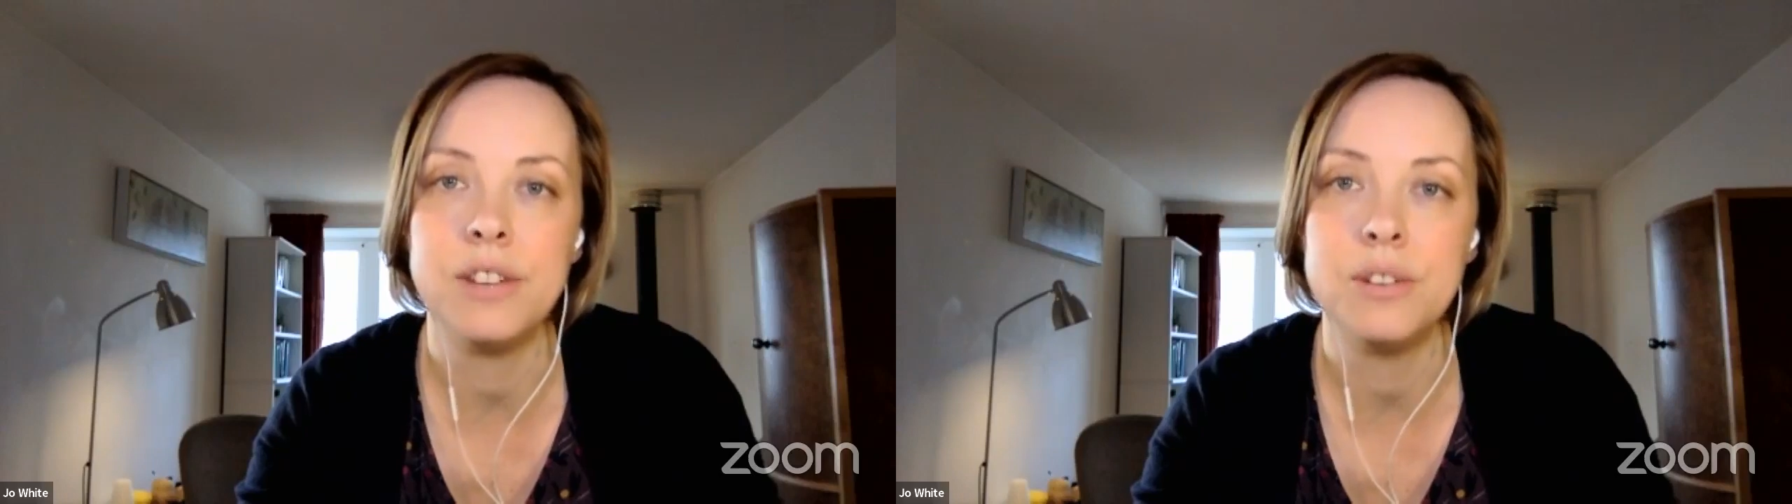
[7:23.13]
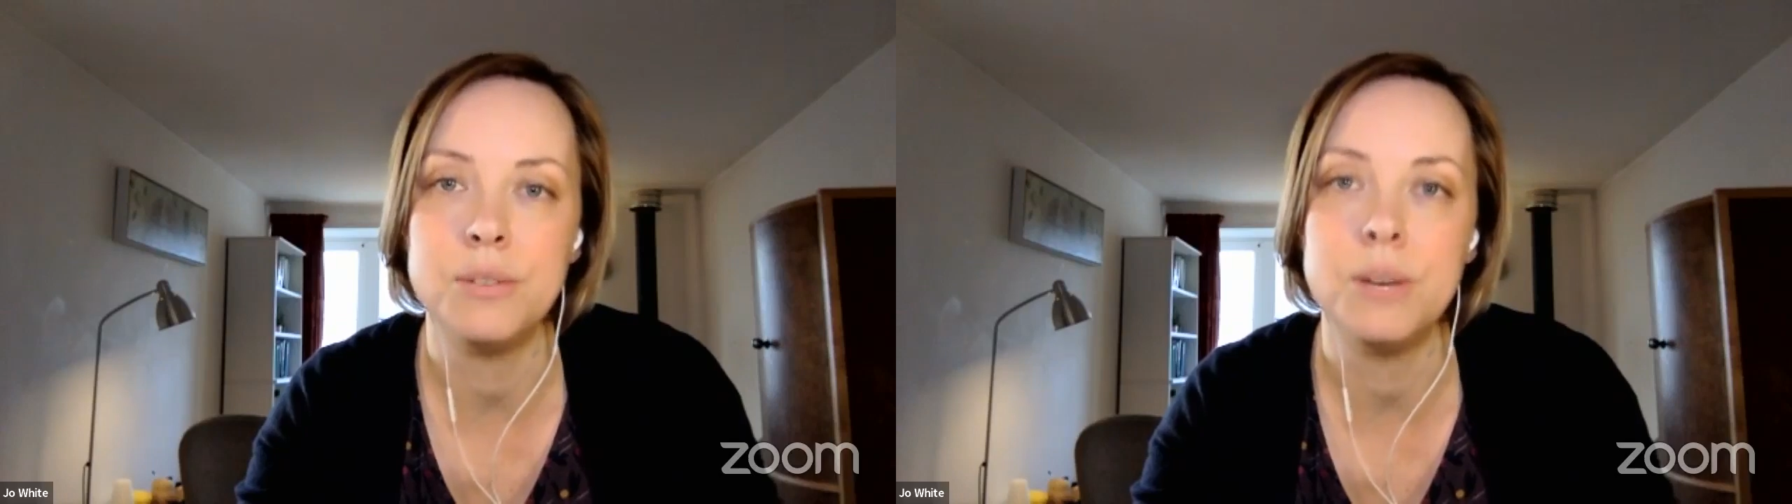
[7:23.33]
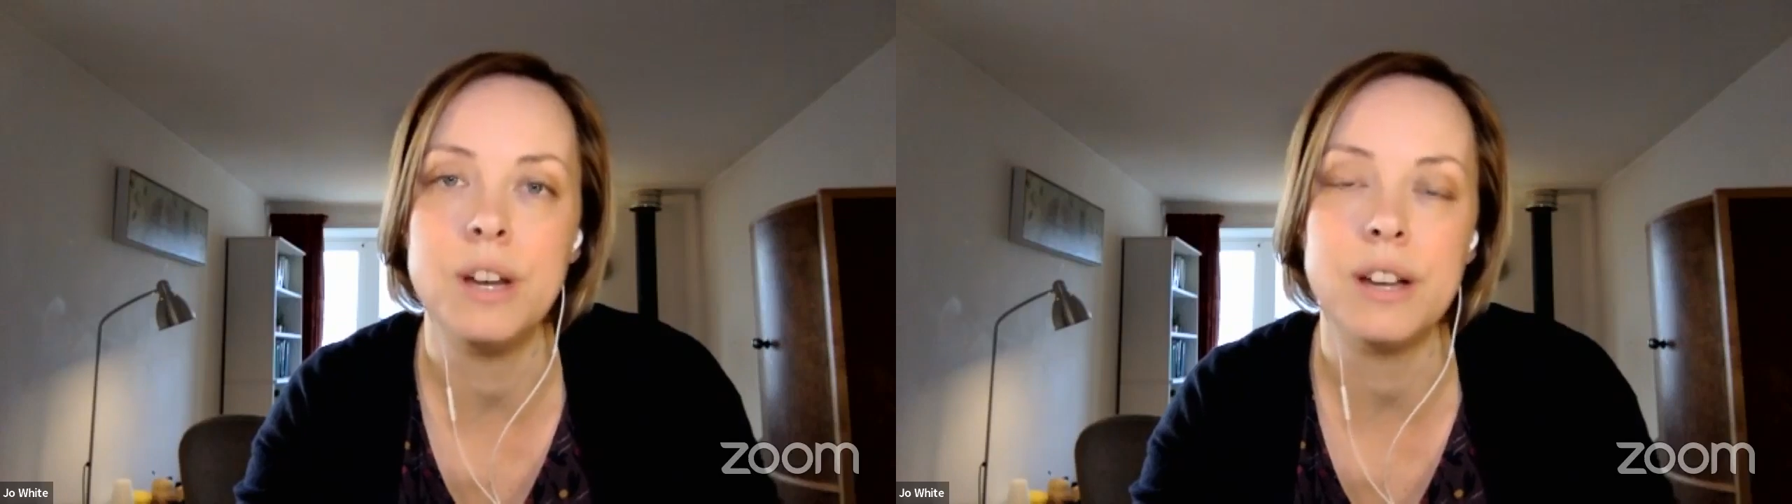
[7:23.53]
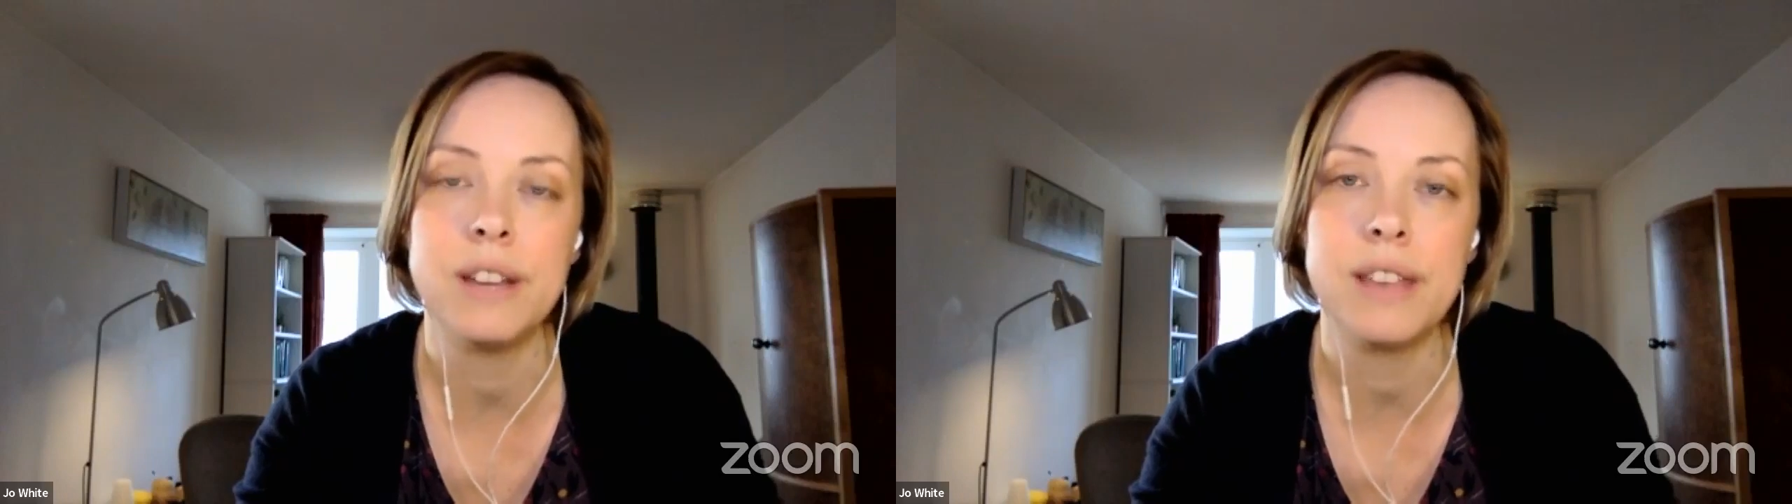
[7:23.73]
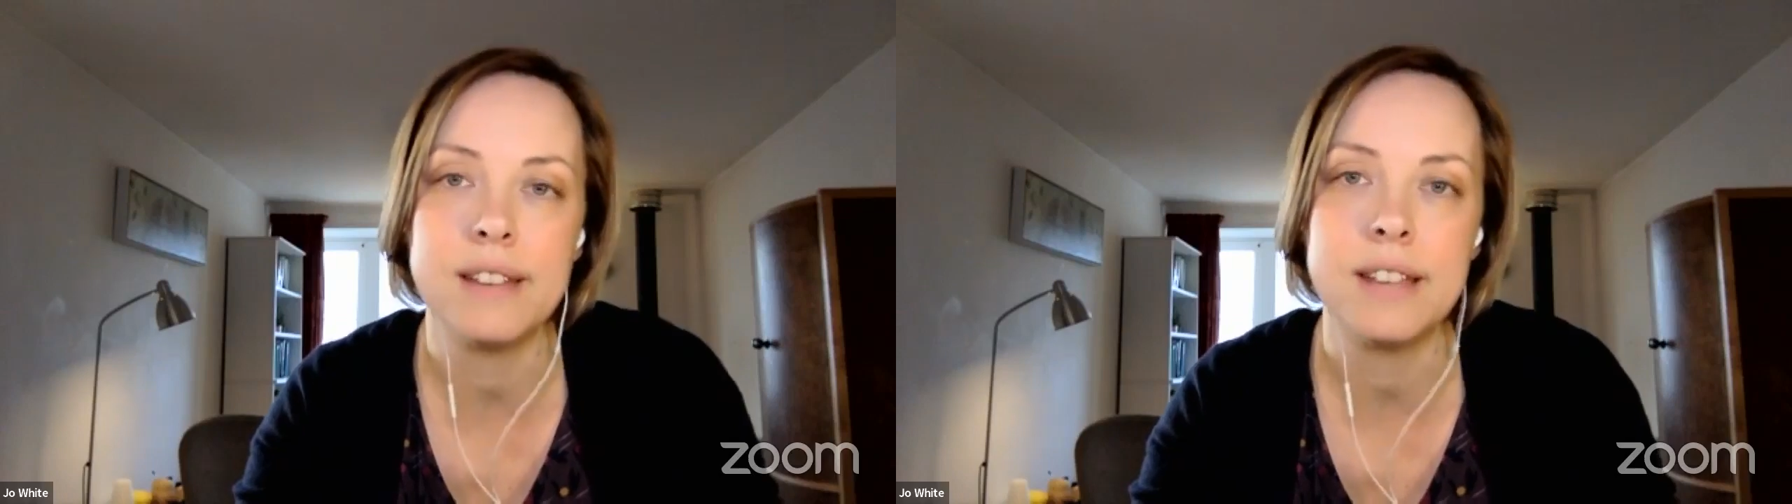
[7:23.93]
your work
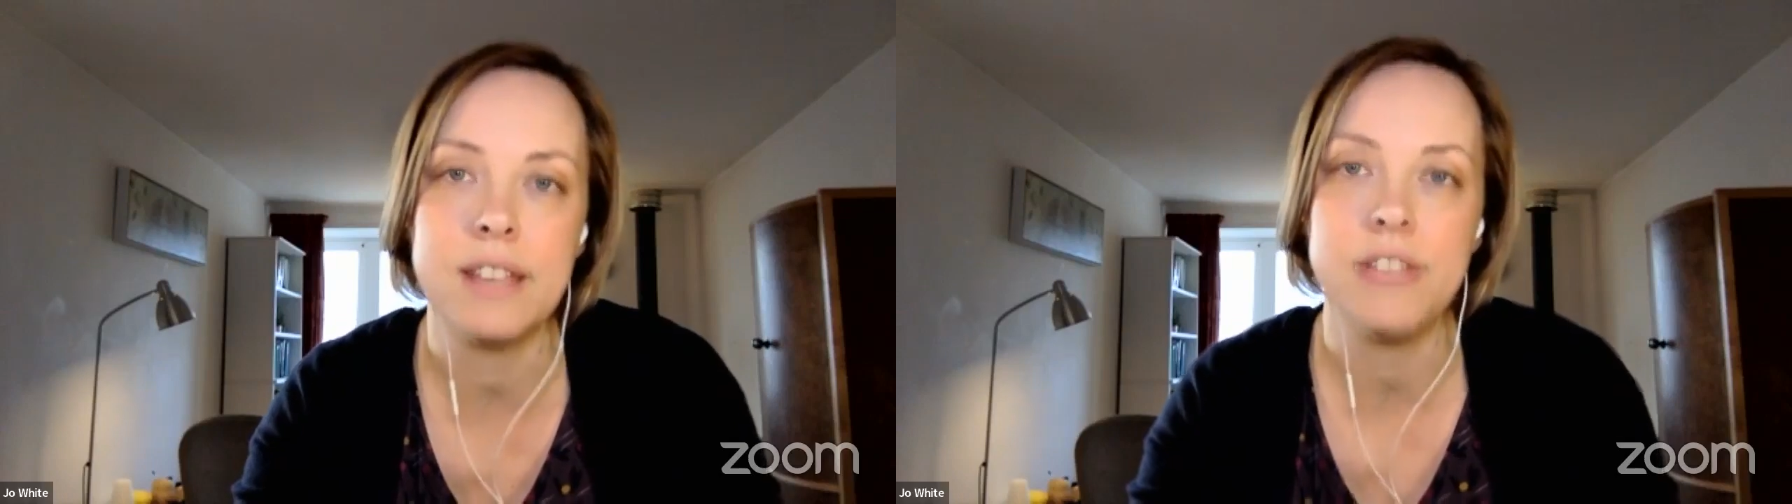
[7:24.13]
that day,